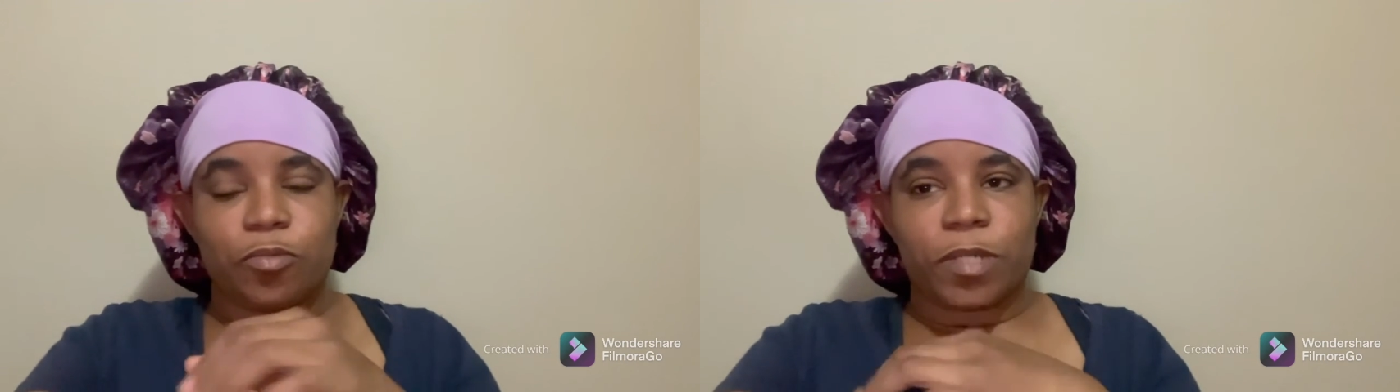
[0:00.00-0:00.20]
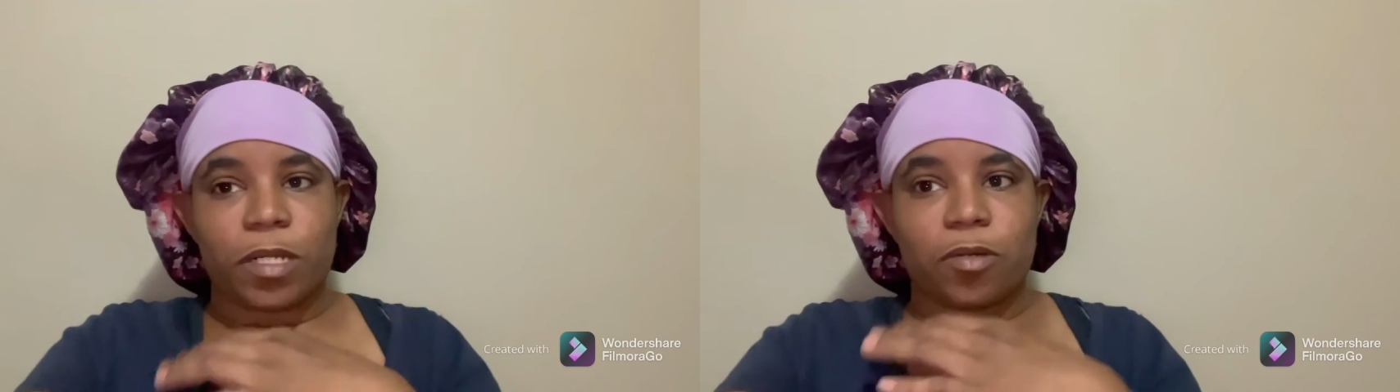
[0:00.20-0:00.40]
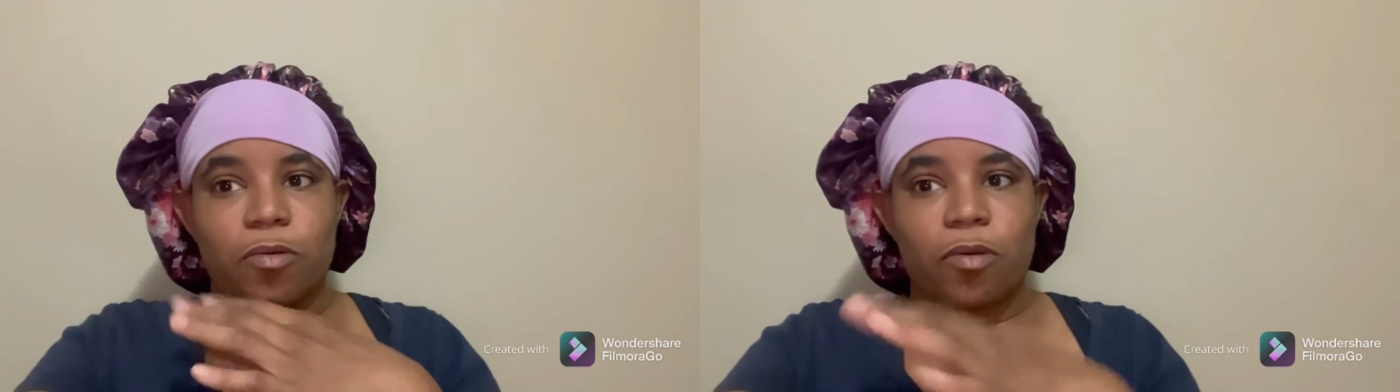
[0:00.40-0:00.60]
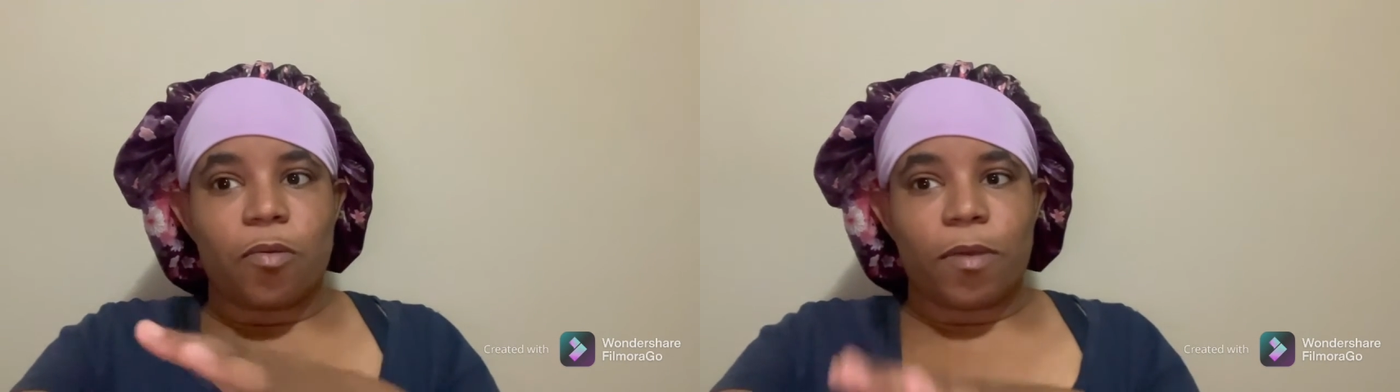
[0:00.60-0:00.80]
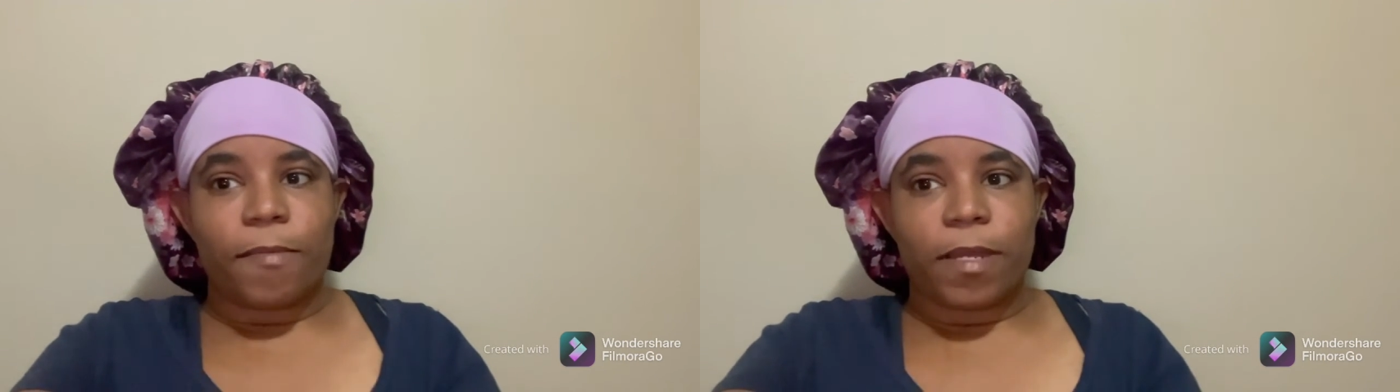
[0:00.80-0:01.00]
we gotta
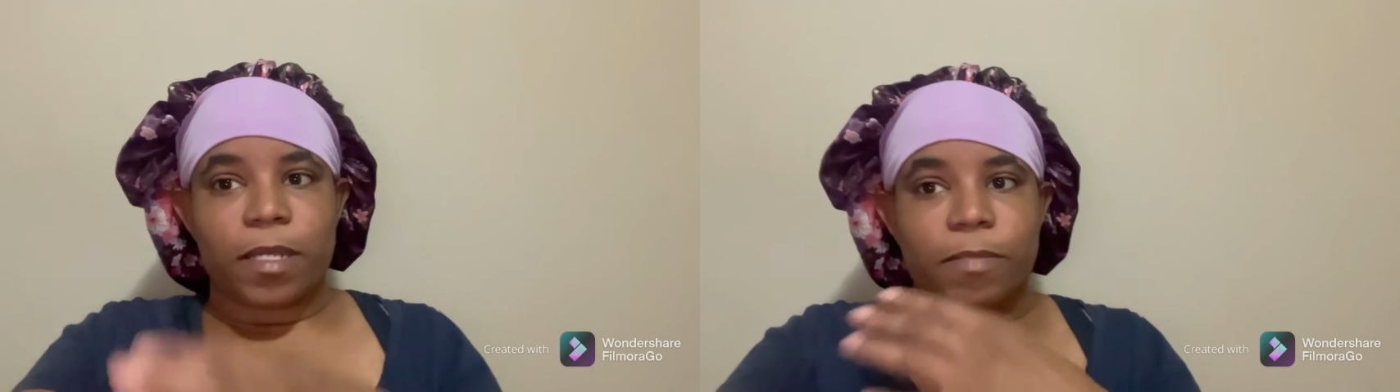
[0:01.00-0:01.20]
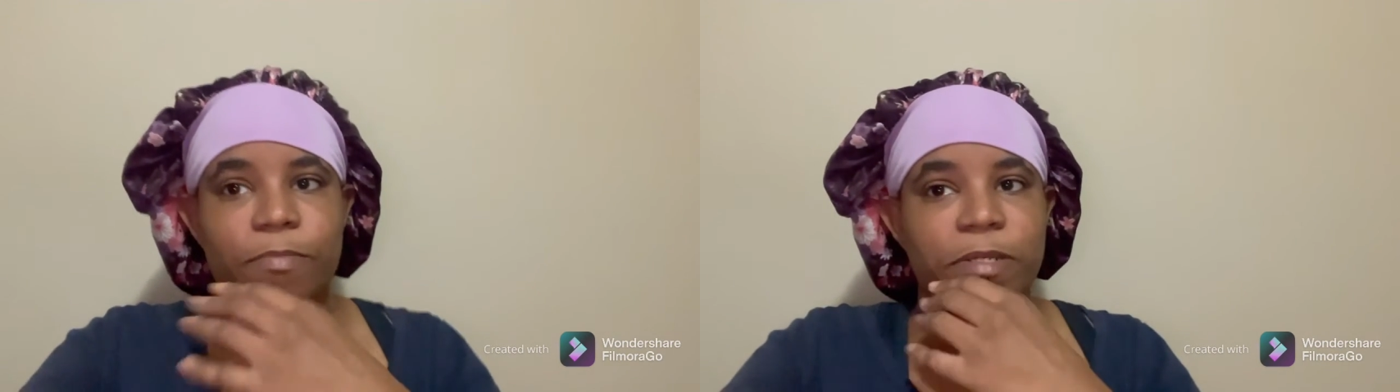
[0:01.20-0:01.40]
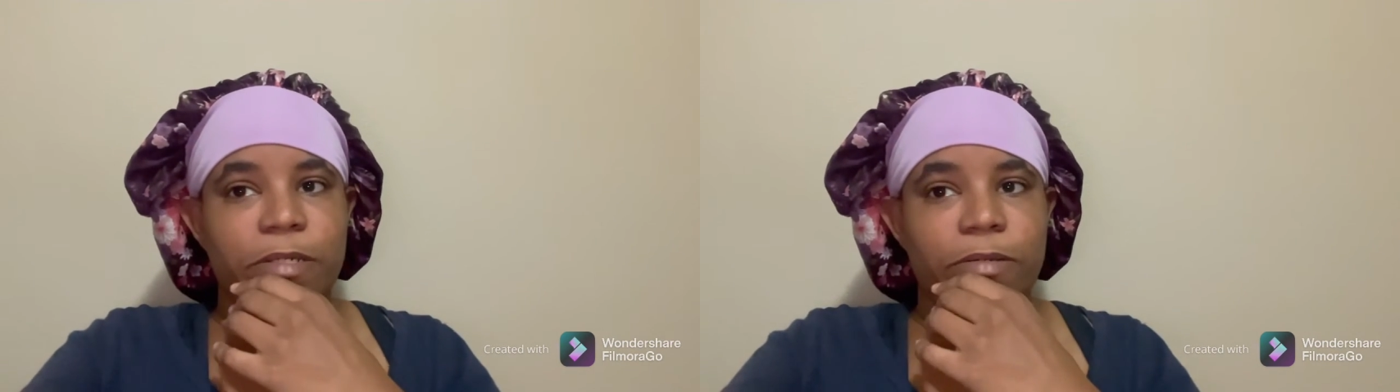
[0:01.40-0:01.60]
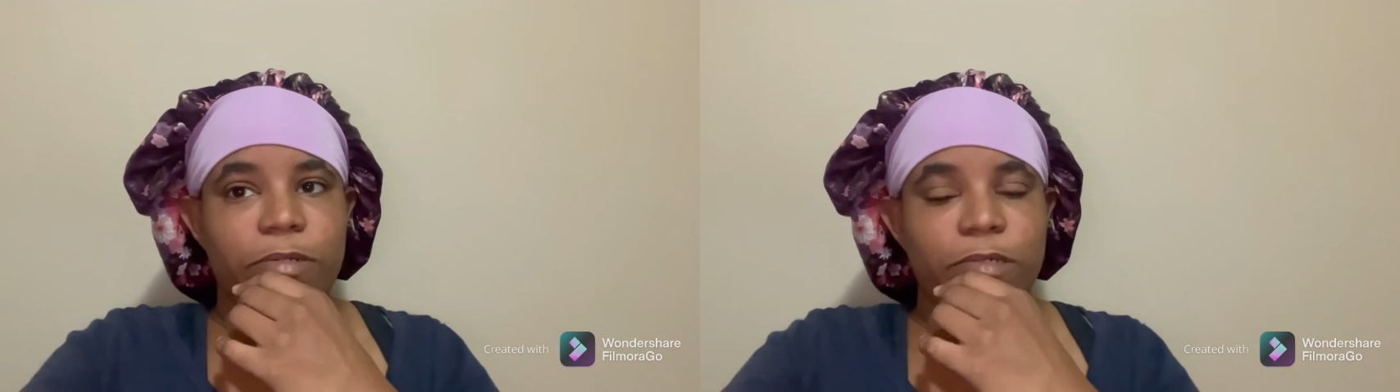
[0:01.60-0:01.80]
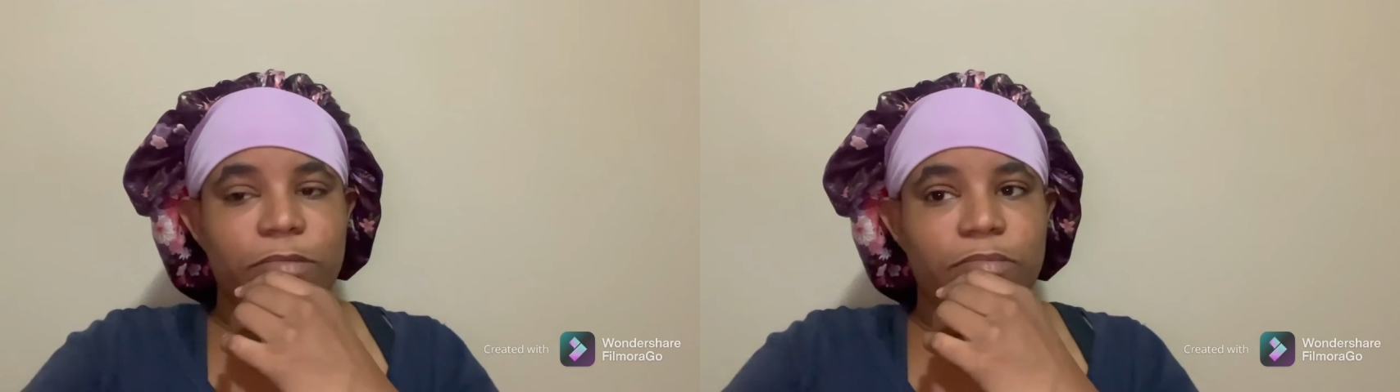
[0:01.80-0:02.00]
go over back and pick her
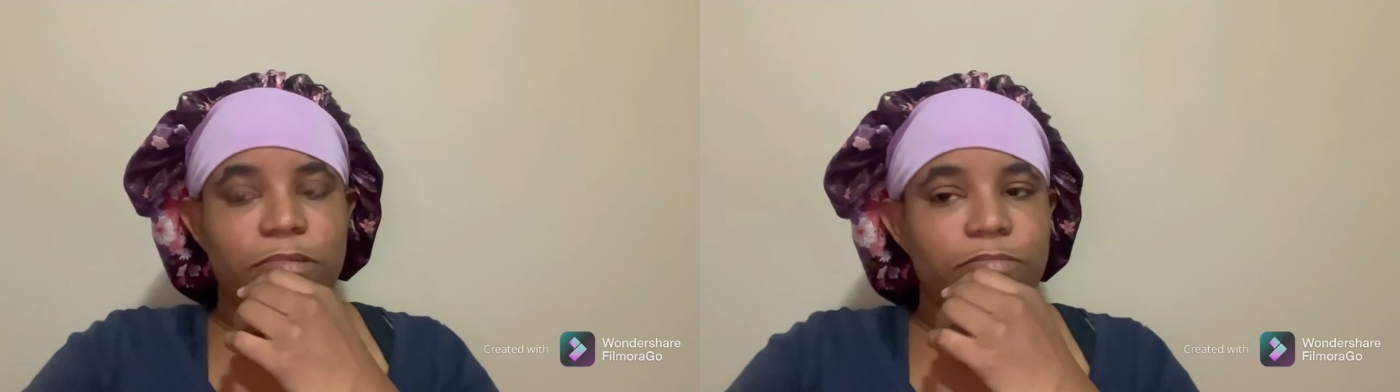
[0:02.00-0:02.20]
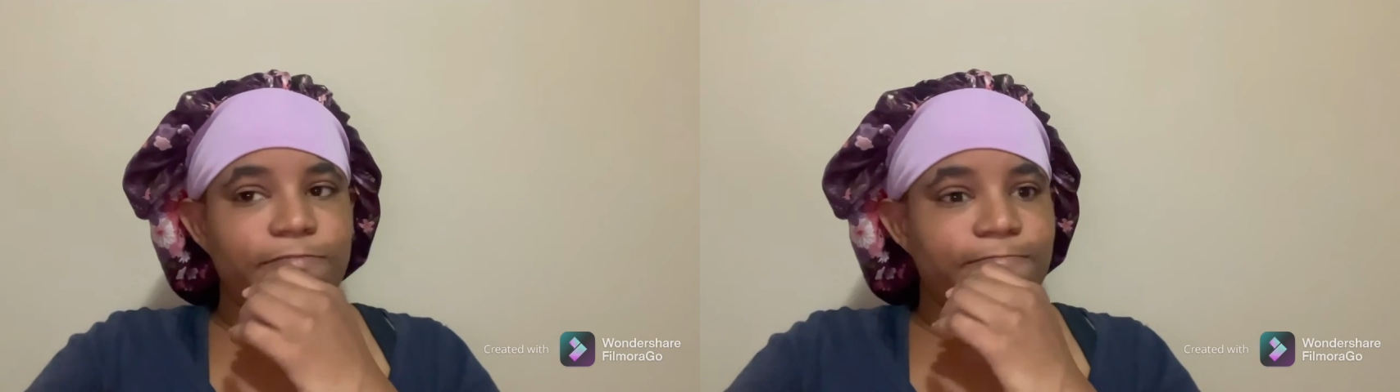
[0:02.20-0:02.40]
up.